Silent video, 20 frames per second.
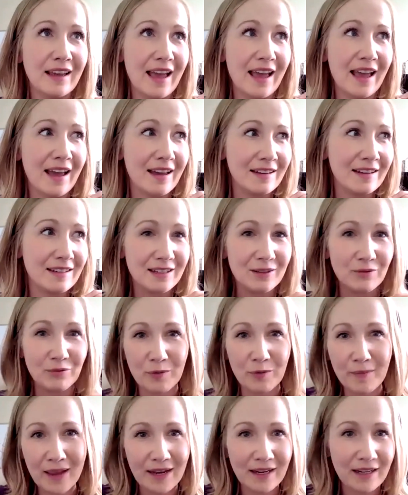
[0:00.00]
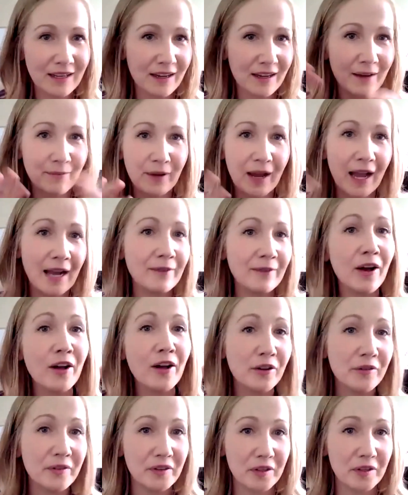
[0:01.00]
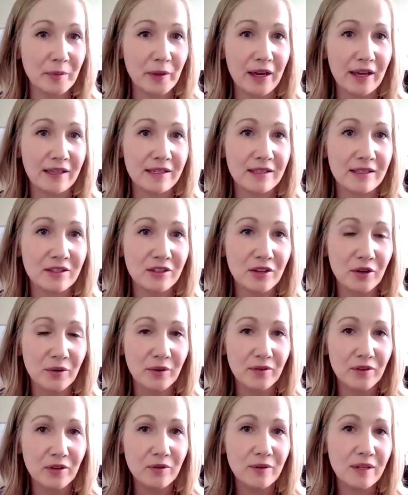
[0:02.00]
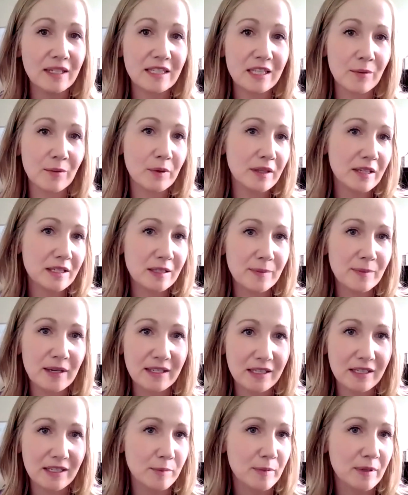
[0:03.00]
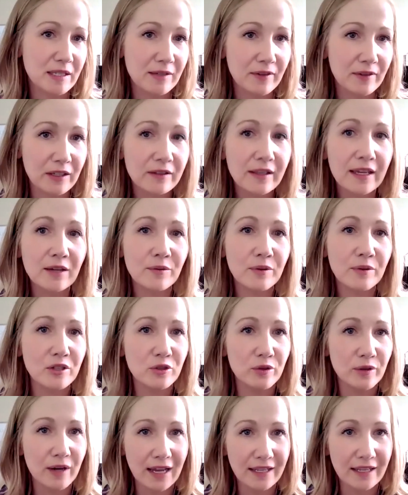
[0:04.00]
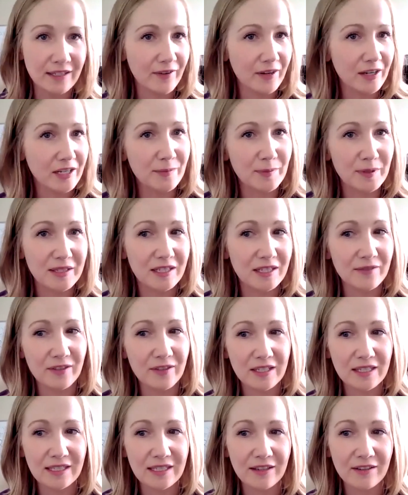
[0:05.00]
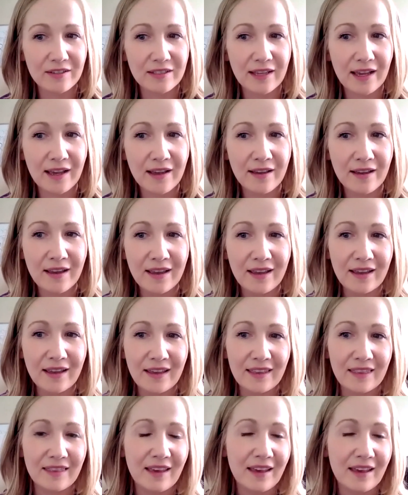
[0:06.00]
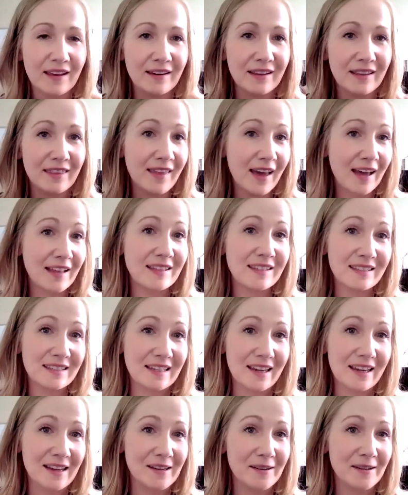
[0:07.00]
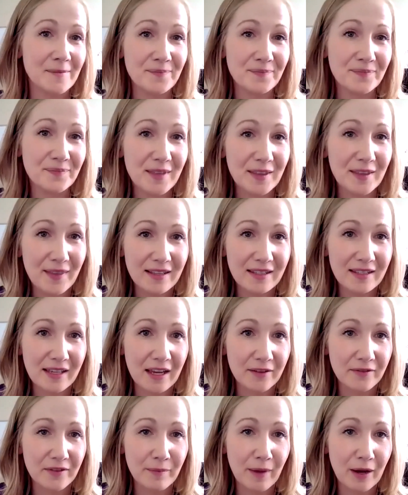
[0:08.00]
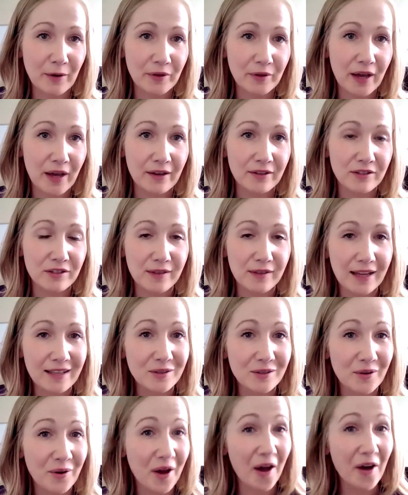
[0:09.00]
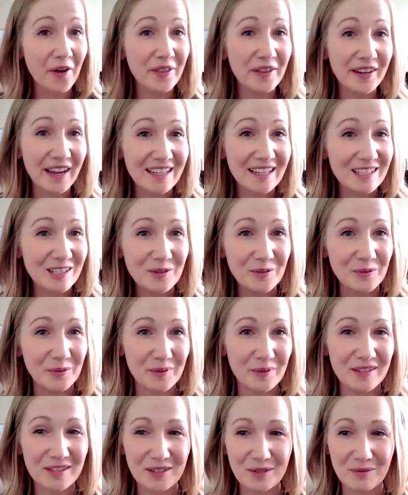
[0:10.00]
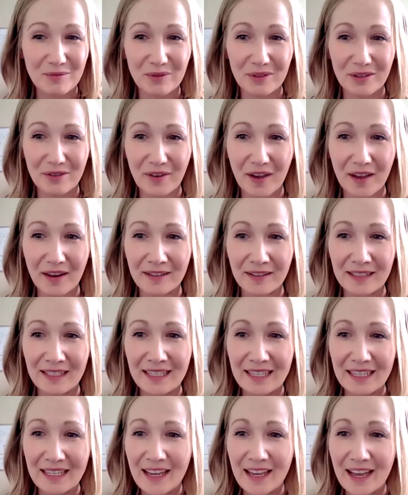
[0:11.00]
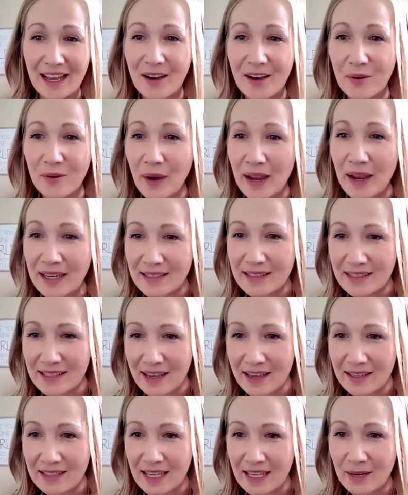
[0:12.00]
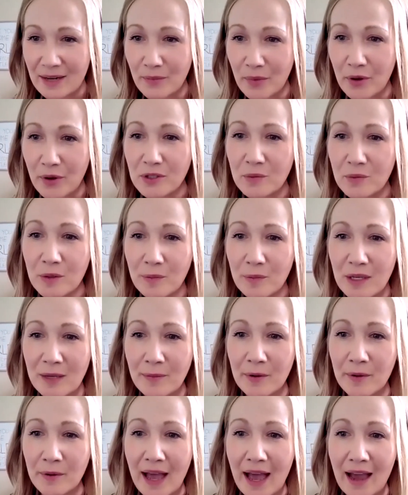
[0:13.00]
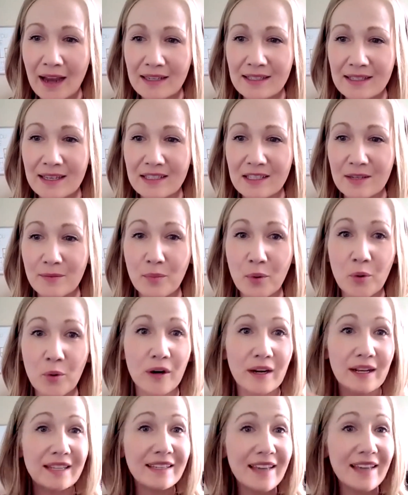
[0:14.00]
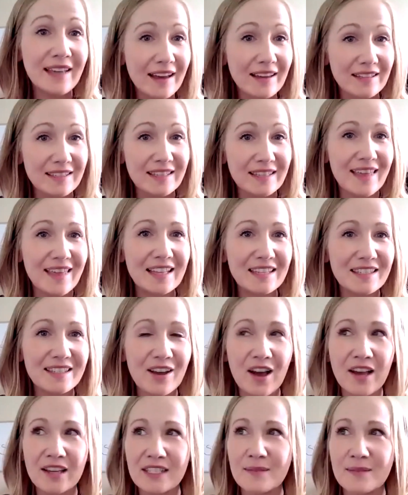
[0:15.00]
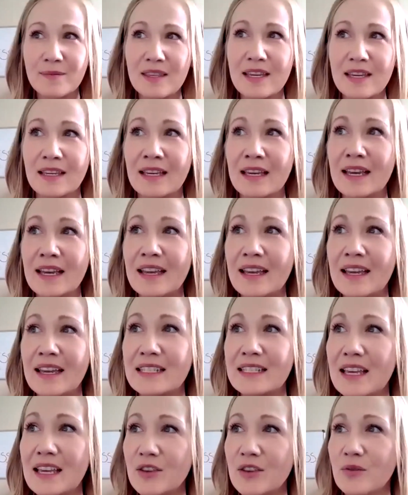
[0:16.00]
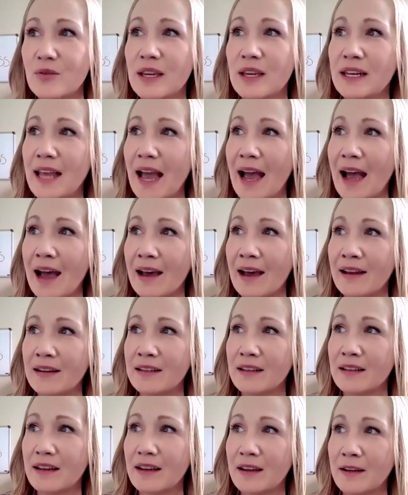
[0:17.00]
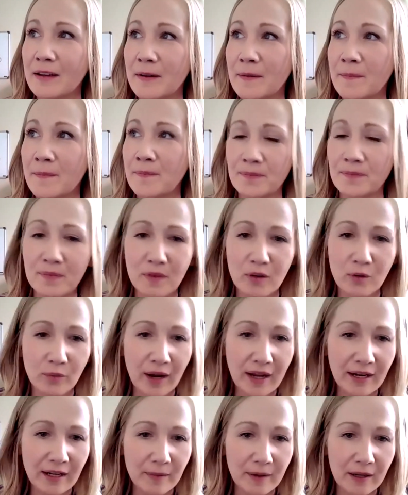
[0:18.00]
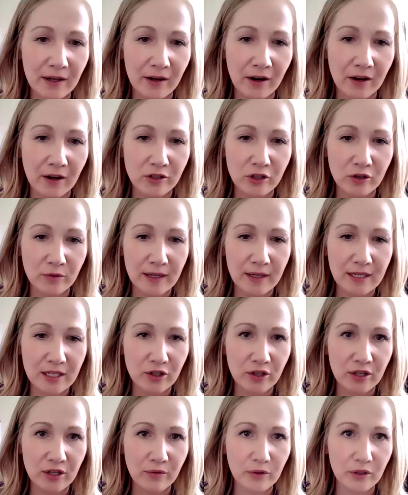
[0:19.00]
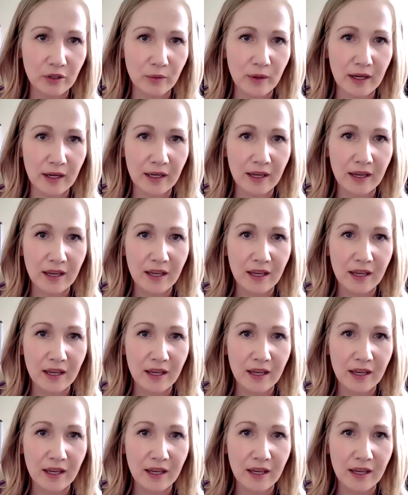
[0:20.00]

and in Romania. I'm kind of all over the place. And so if you need someone that speaks a specific language or has a very specific skill set, then that's um, then that's kind of in my wheelhouse. And that's all that I do, which is really fun. Uh, Wayne says, can multiple people access a board? Yes, that's the awesome thing is that you can add um, right up here, I'll show you my screen really quick.